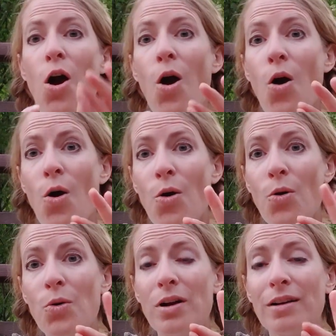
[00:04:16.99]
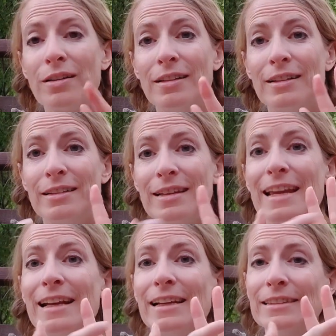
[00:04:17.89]
O
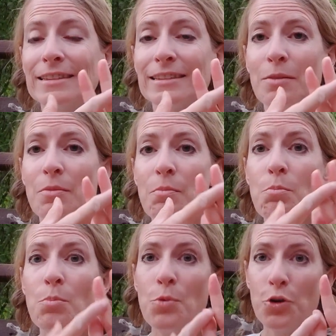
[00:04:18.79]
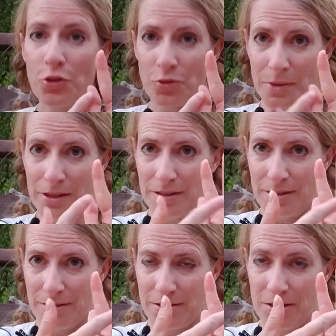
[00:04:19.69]
is movement.